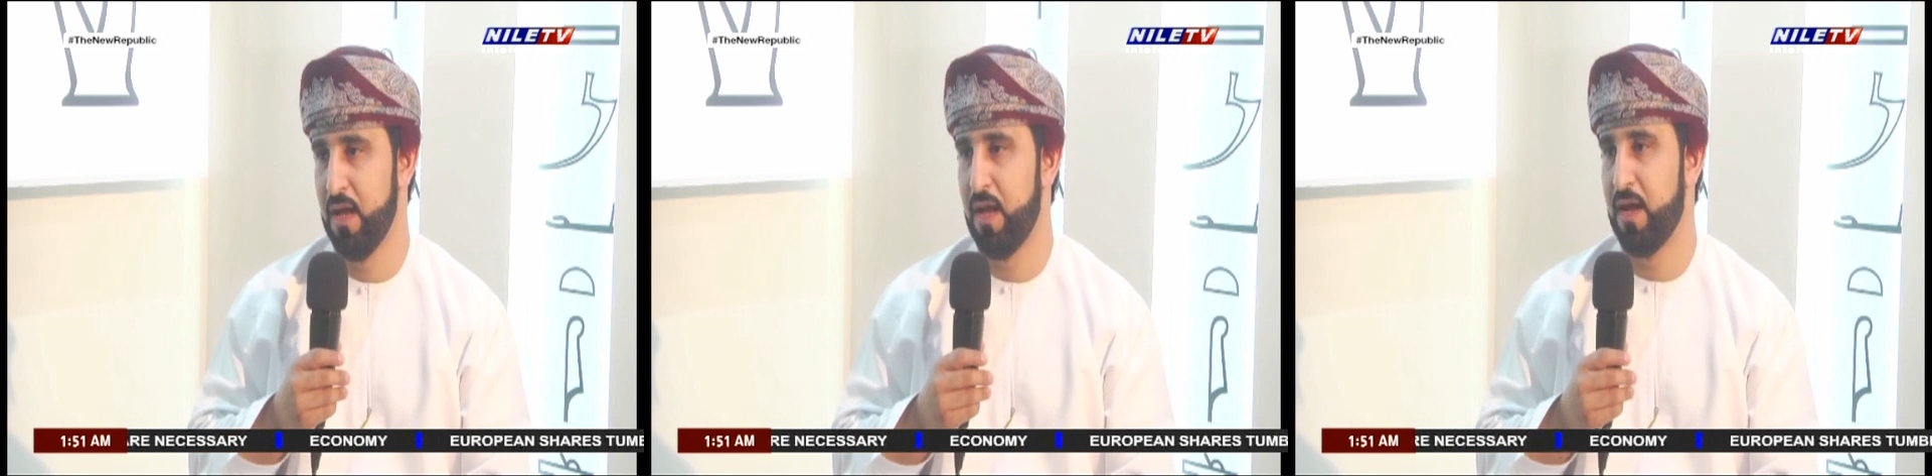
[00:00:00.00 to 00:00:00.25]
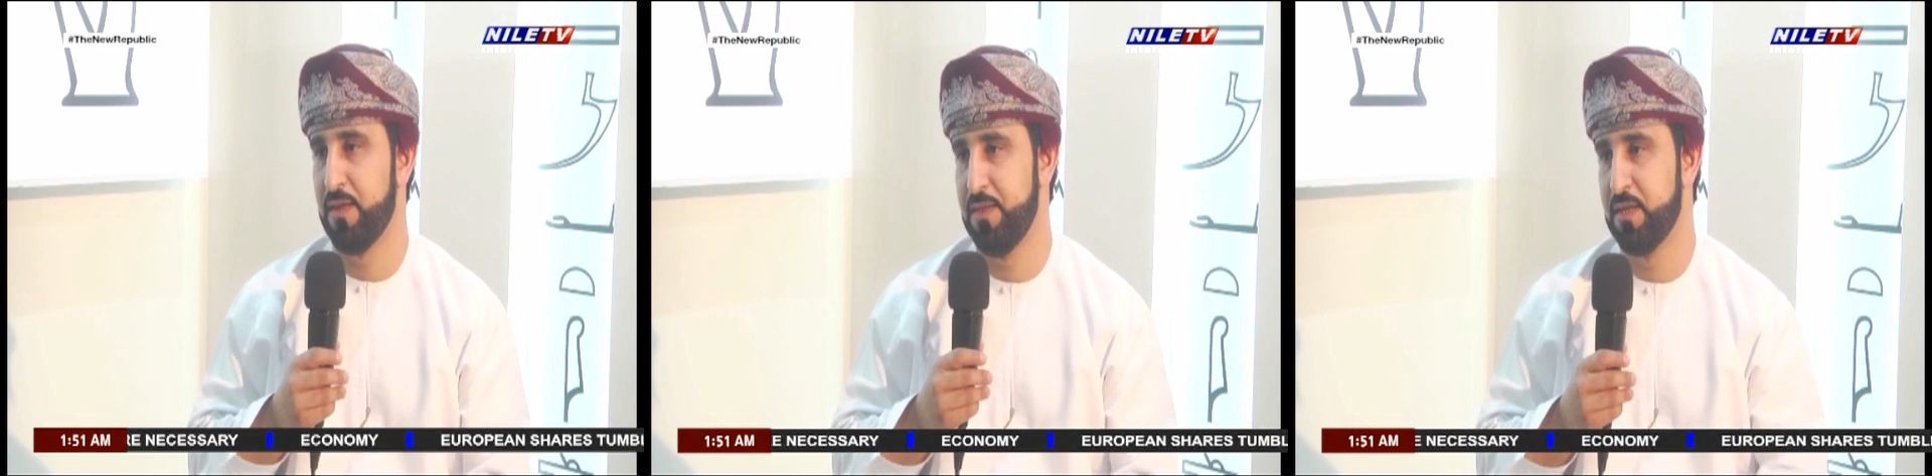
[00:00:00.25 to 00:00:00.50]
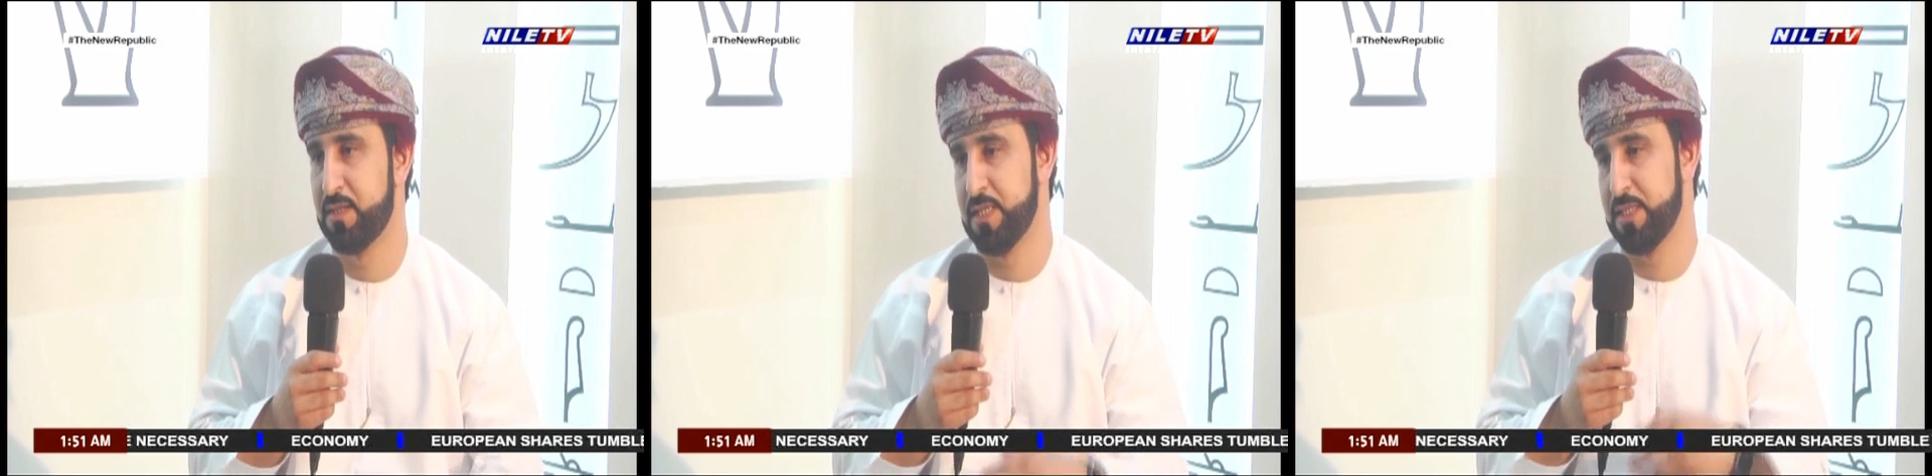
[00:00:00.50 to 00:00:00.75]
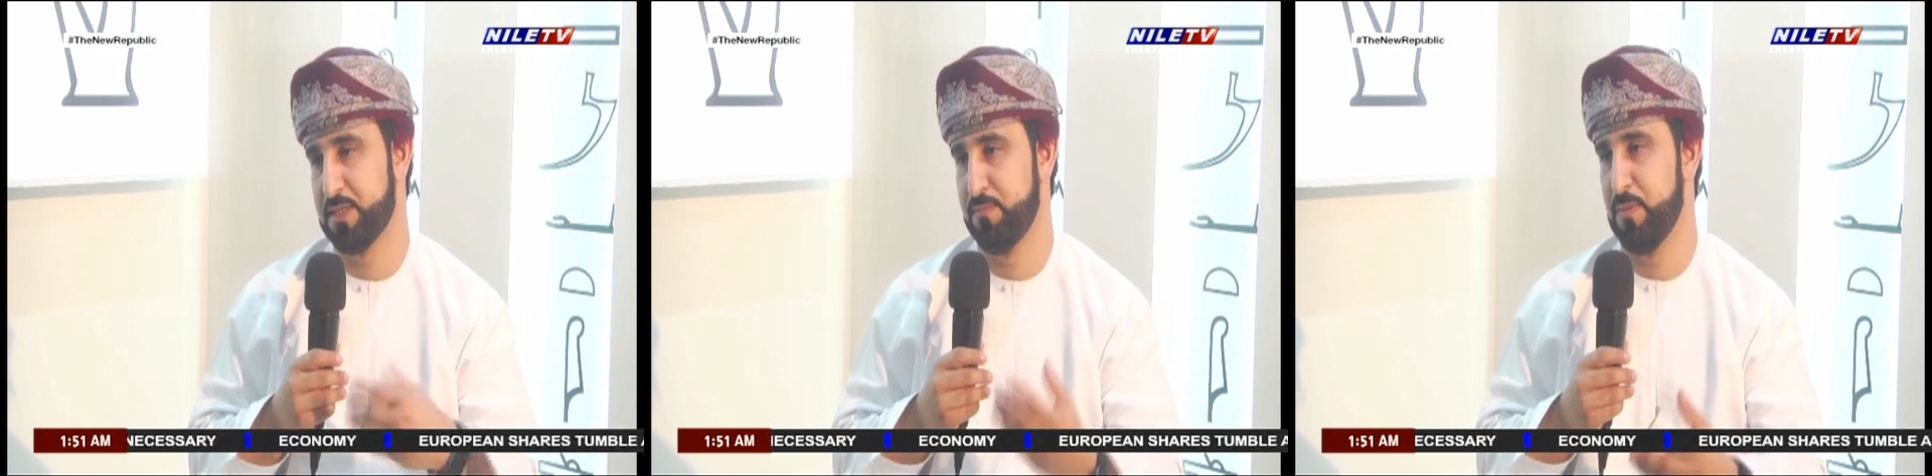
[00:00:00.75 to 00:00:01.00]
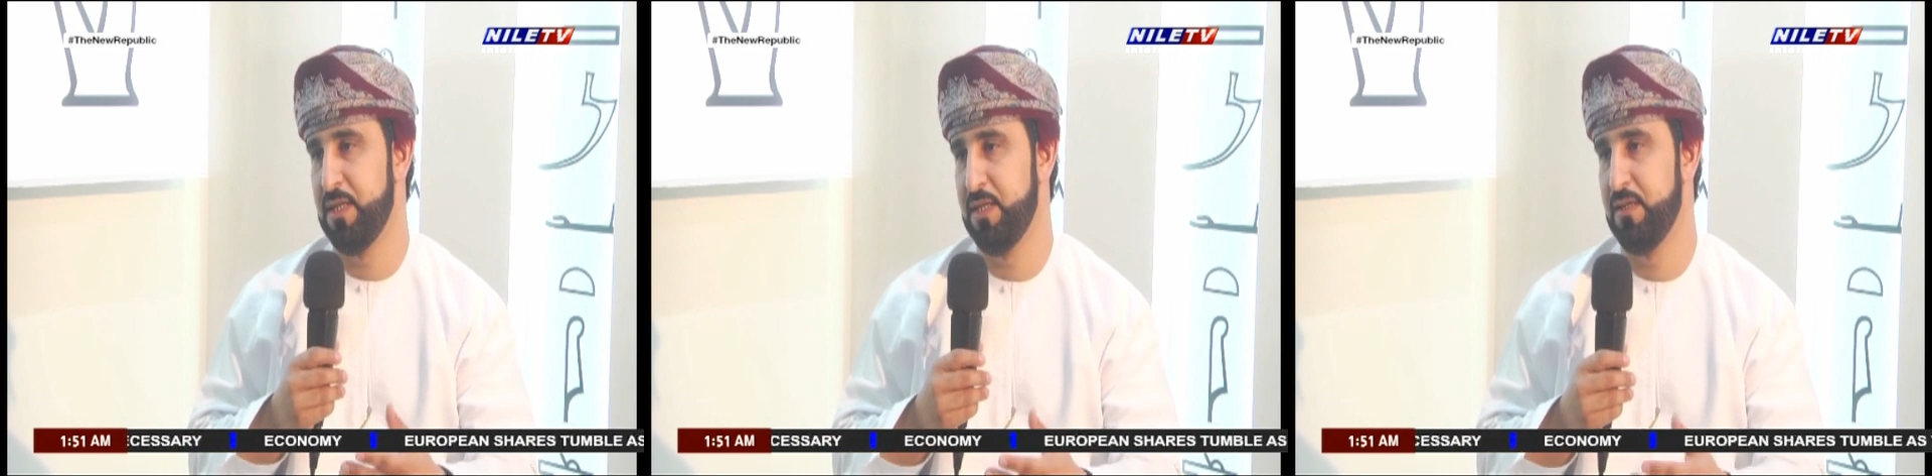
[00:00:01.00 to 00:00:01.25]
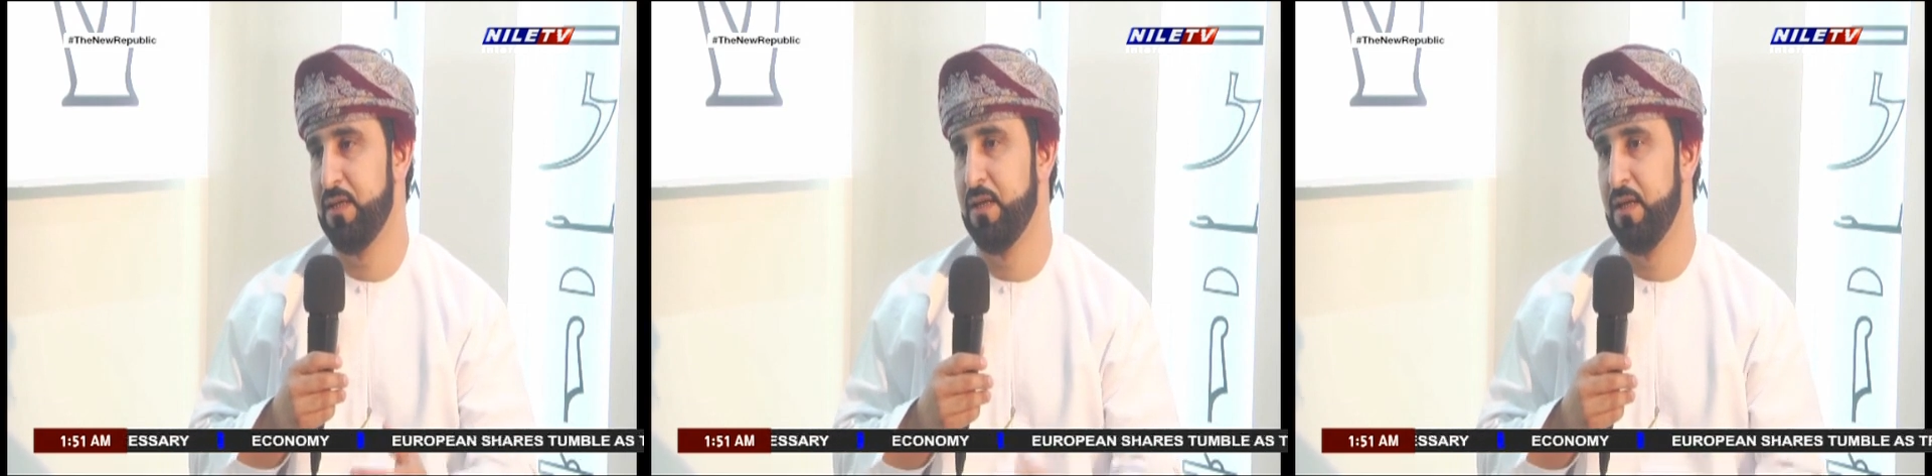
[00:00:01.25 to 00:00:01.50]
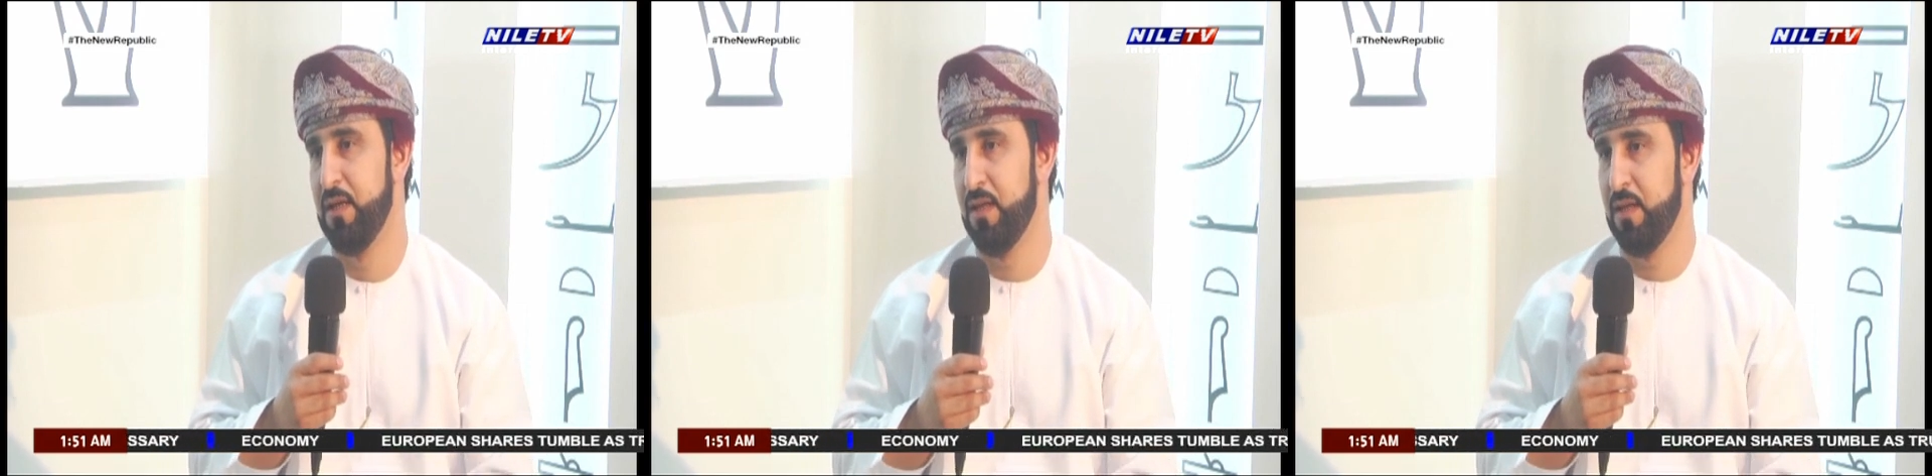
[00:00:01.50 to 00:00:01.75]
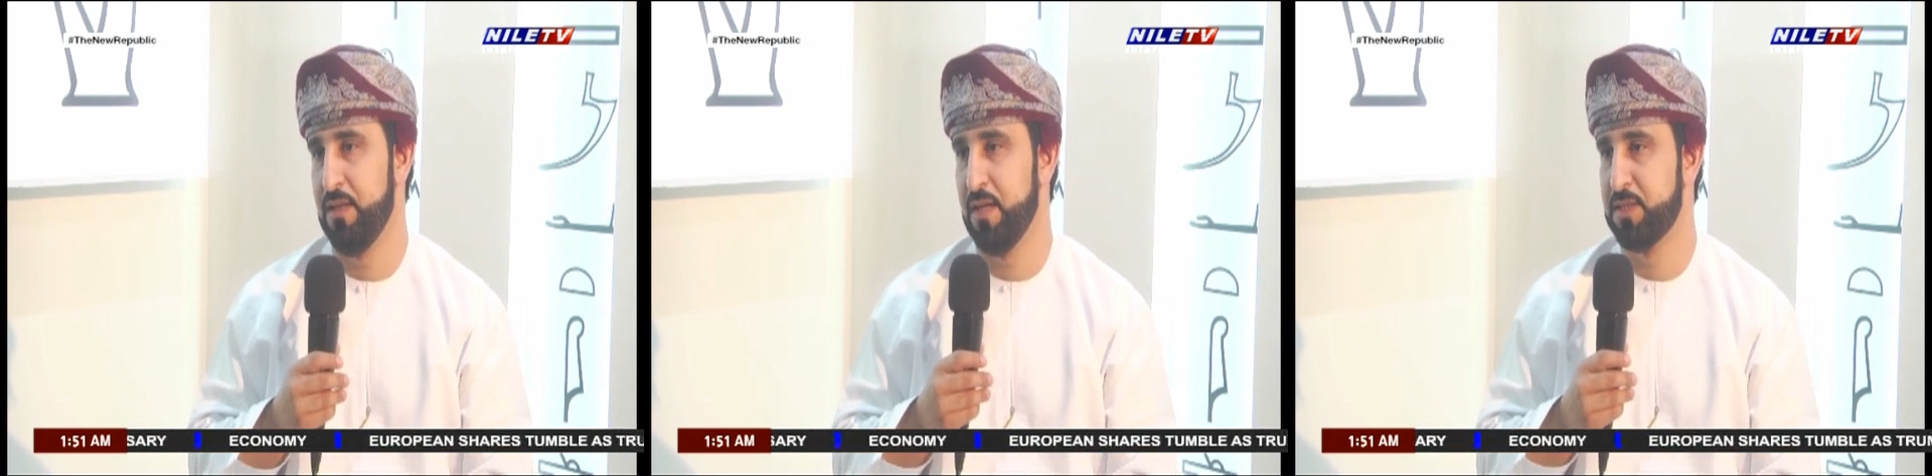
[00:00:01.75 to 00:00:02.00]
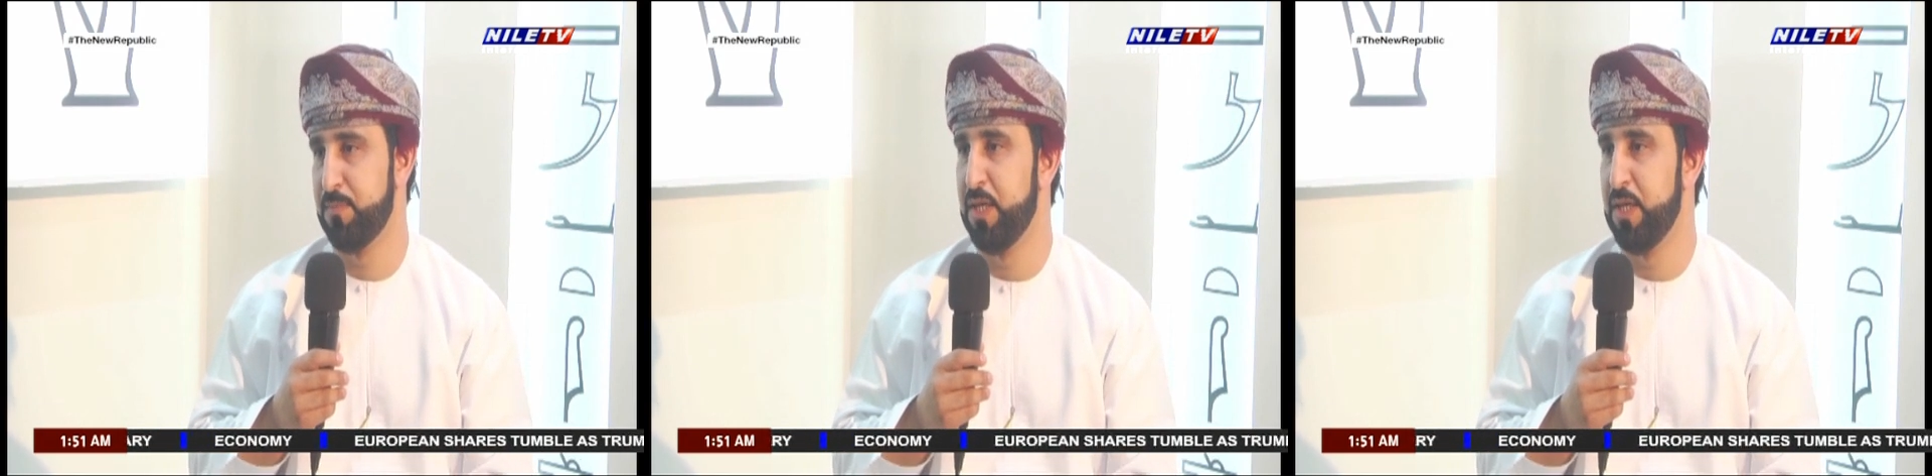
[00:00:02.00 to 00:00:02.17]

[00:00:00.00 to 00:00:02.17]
I think that's money that's